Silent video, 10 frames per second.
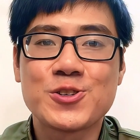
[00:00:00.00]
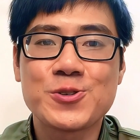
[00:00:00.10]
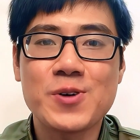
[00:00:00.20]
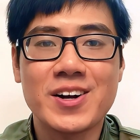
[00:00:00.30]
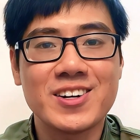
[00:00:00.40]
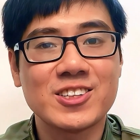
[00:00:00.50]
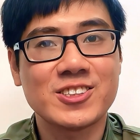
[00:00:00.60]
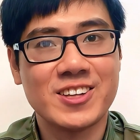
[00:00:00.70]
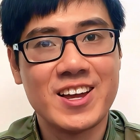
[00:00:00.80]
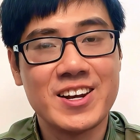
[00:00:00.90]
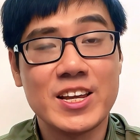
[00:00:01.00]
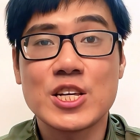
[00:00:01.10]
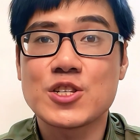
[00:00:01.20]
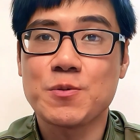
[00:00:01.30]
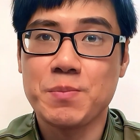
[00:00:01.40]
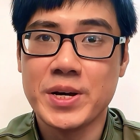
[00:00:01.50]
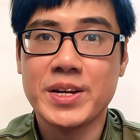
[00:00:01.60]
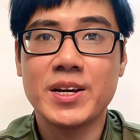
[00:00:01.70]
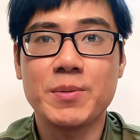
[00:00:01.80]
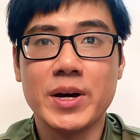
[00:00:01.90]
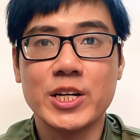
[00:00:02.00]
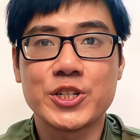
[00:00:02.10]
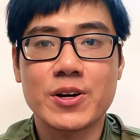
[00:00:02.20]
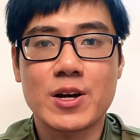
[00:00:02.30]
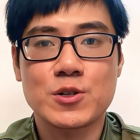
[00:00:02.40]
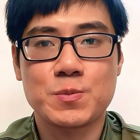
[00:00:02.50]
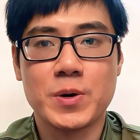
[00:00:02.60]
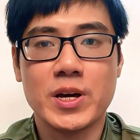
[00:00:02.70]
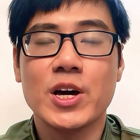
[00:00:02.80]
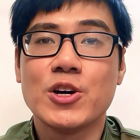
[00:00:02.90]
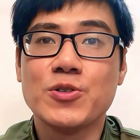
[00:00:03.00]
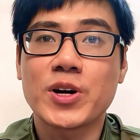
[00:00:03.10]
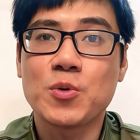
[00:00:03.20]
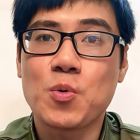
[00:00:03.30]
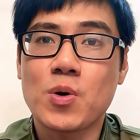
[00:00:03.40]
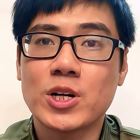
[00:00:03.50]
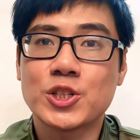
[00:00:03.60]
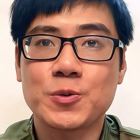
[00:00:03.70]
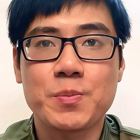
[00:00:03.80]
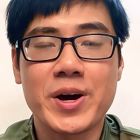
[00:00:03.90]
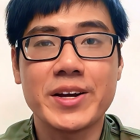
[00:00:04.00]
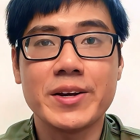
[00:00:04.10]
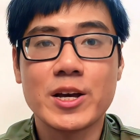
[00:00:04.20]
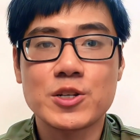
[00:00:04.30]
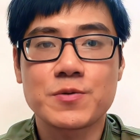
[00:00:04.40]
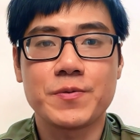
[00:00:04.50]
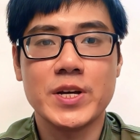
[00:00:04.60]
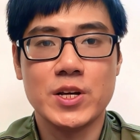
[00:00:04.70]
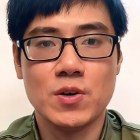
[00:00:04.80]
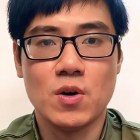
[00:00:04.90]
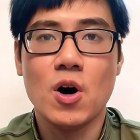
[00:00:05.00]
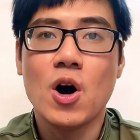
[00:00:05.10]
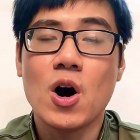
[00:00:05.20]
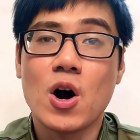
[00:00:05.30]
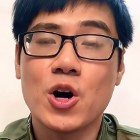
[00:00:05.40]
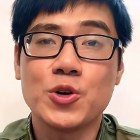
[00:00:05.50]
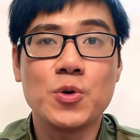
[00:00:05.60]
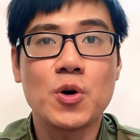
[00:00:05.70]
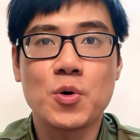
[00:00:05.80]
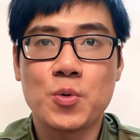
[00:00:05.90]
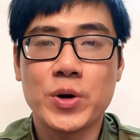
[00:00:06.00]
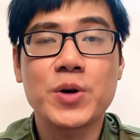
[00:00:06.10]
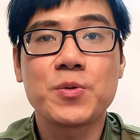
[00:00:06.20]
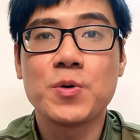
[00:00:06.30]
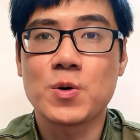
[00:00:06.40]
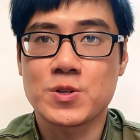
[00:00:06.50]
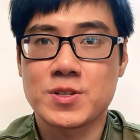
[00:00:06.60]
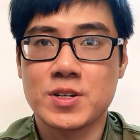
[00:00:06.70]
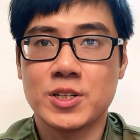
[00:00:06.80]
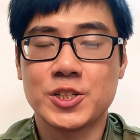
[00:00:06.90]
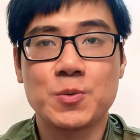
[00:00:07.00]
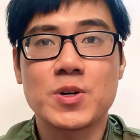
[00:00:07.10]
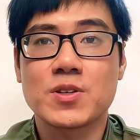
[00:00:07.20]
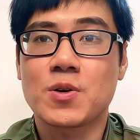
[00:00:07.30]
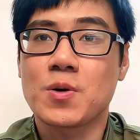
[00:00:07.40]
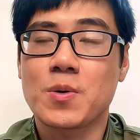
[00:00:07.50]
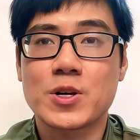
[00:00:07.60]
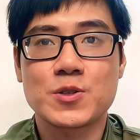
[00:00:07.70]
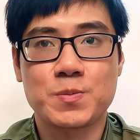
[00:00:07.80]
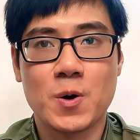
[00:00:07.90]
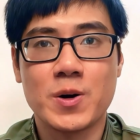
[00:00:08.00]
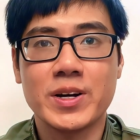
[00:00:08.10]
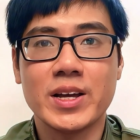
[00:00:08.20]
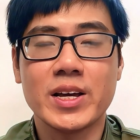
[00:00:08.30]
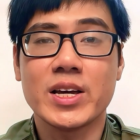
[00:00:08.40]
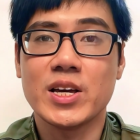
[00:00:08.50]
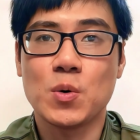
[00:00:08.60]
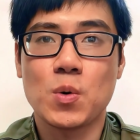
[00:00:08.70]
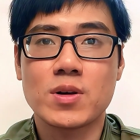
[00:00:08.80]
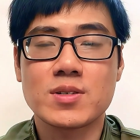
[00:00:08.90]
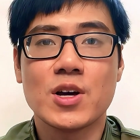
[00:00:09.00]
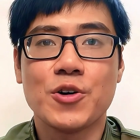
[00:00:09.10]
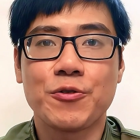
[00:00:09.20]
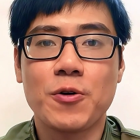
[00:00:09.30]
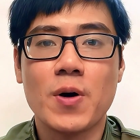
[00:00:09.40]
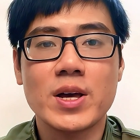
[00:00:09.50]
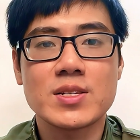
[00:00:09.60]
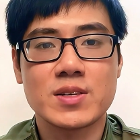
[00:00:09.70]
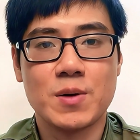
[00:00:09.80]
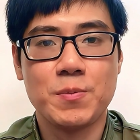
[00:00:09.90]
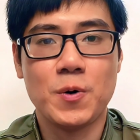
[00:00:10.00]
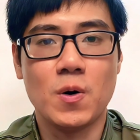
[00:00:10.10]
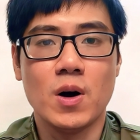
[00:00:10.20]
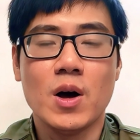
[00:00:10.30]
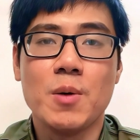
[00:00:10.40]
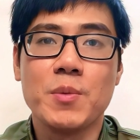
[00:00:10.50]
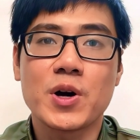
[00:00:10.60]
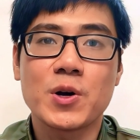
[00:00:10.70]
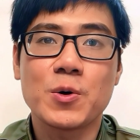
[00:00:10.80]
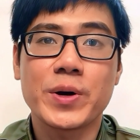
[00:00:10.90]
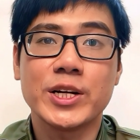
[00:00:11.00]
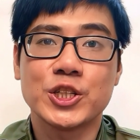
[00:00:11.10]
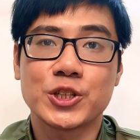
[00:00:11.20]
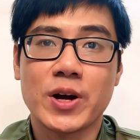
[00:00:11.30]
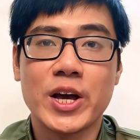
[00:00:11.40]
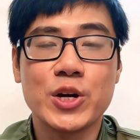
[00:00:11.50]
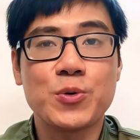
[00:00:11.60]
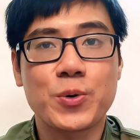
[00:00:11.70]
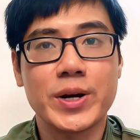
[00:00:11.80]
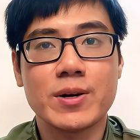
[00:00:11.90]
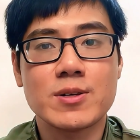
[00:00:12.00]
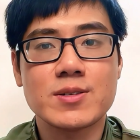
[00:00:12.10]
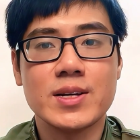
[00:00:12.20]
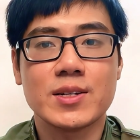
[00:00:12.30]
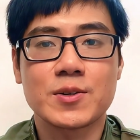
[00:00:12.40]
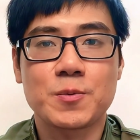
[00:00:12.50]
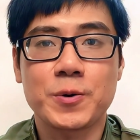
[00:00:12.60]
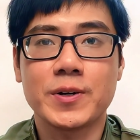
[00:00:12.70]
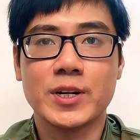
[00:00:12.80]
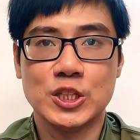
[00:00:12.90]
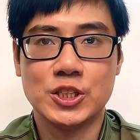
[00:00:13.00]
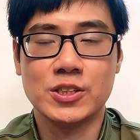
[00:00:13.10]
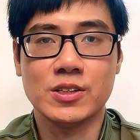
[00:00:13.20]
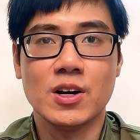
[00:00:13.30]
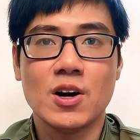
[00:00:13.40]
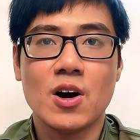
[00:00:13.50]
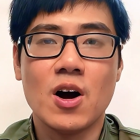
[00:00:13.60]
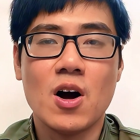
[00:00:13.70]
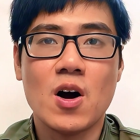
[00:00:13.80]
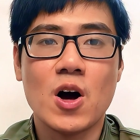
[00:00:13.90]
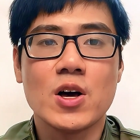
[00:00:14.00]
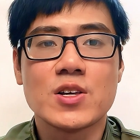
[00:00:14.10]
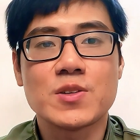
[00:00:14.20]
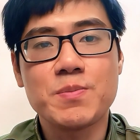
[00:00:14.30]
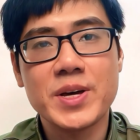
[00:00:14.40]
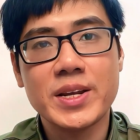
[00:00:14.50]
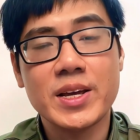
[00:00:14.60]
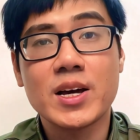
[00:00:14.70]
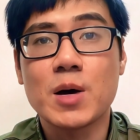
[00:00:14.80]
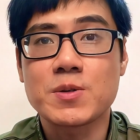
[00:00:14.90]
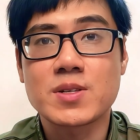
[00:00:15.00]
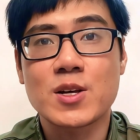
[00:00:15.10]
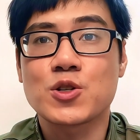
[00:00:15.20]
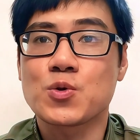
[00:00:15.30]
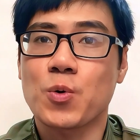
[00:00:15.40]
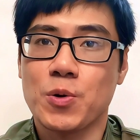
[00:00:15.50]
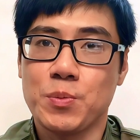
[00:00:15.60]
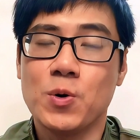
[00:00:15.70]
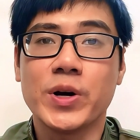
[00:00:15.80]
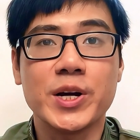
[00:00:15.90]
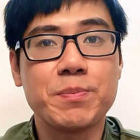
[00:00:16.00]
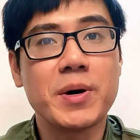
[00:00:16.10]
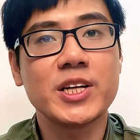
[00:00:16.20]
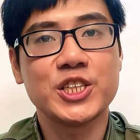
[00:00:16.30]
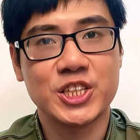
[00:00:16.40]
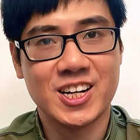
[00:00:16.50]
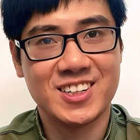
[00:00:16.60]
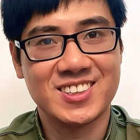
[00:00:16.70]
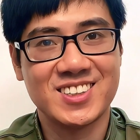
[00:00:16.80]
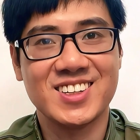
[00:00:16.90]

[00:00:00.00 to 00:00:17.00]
To understanding the meaning of each aspect, you can watch my next video or do a quick Google search with the corresponding keywords. For example, Mercury Uranus interpretation, or the meaning of Sun square moon in birth chart.